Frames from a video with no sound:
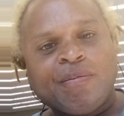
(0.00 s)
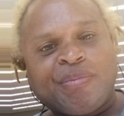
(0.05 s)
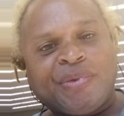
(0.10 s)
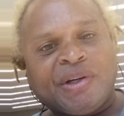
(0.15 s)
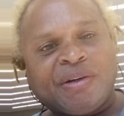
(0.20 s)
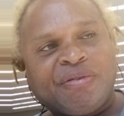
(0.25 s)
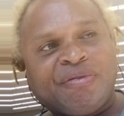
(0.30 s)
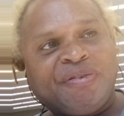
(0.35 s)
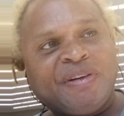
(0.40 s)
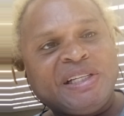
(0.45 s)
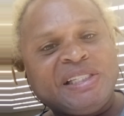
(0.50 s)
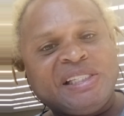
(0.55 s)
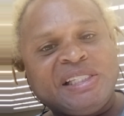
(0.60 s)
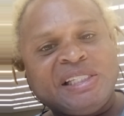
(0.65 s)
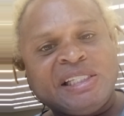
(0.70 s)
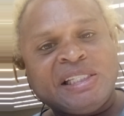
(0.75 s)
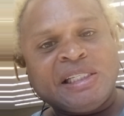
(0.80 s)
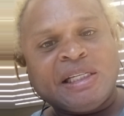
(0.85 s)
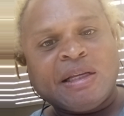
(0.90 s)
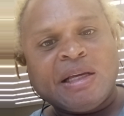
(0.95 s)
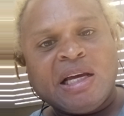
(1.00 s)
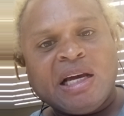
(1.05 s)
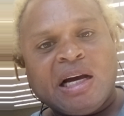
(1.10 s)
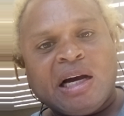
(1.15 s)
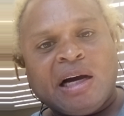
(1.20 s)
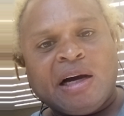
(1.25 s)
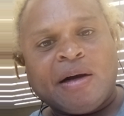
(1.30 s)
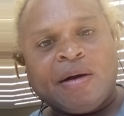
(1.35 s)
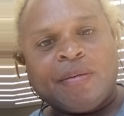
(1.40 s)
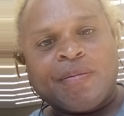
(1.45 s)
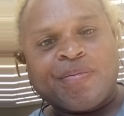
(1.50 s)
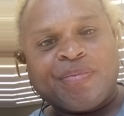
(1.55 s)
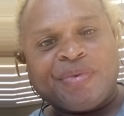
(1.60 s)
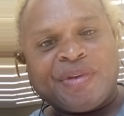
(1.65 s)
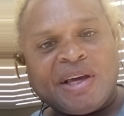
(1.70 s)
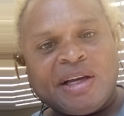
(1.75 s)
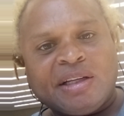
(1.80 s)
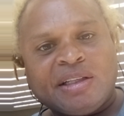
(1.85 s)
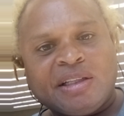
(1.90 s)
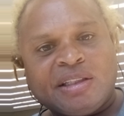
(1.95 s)
They're fencing um,
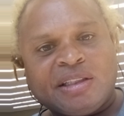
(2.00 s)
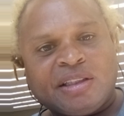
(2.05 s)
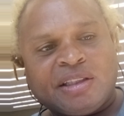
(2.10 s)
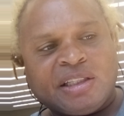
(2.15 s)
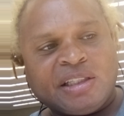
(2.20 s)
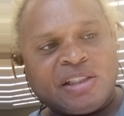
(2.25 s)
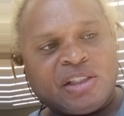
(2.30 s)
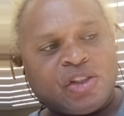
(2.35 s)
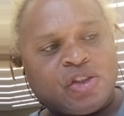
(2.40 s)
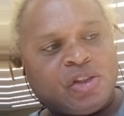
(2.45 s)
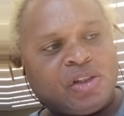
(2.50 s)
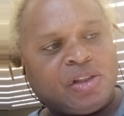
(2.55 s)
the